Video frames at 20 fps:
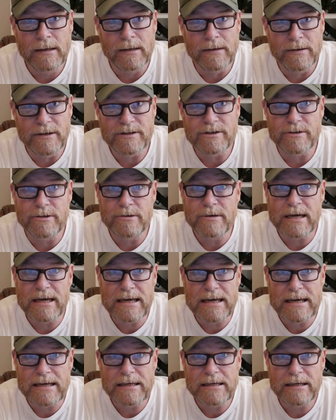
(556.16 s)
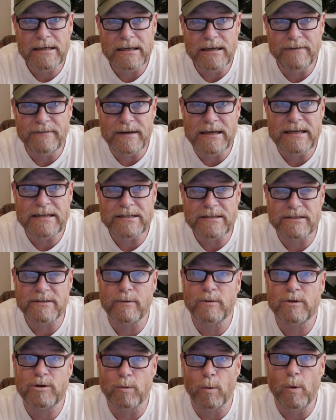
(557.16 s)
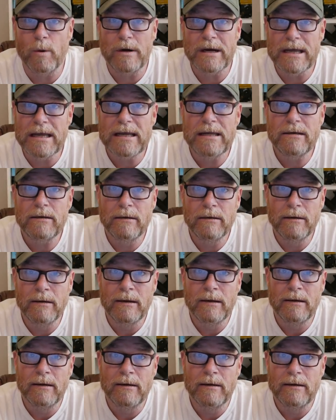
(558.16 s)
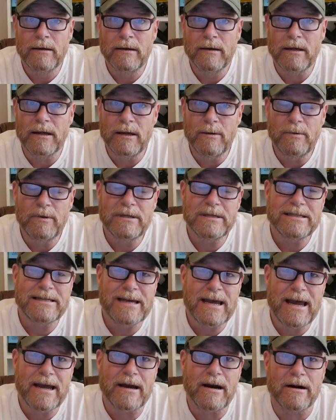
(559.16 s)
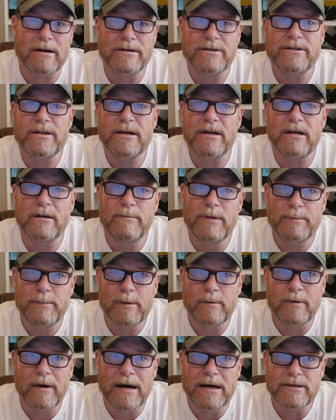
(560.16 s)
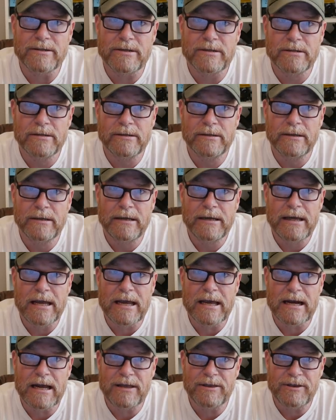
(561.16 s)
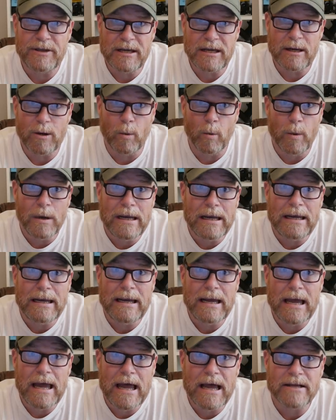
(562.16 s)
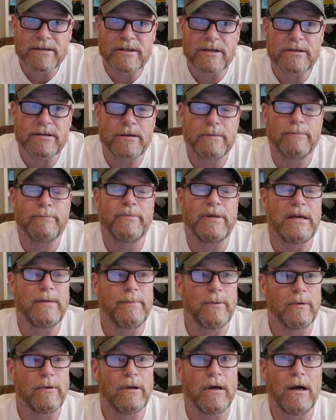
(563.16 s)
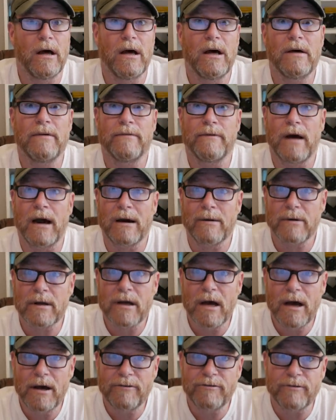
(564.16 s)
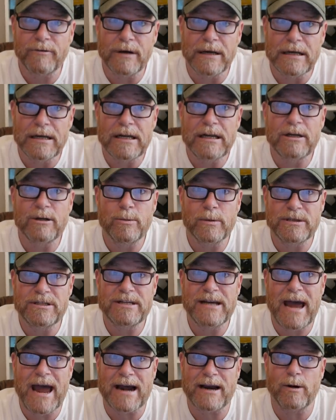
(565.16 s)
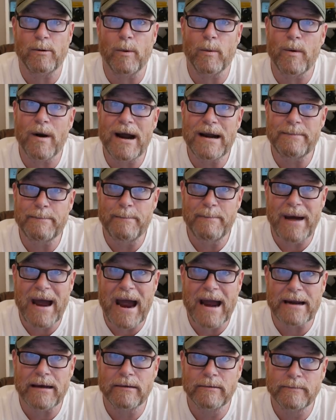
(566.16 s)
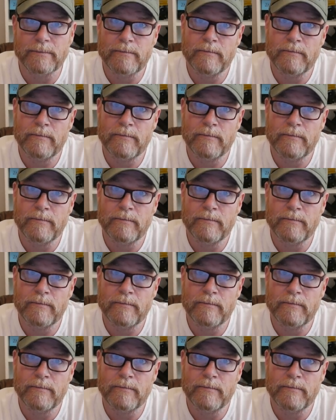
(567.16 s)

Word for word: This new guy, if he gets sworn in, he will attack our Second Amendment rights. And I think we, as people of our country, need to attack right back.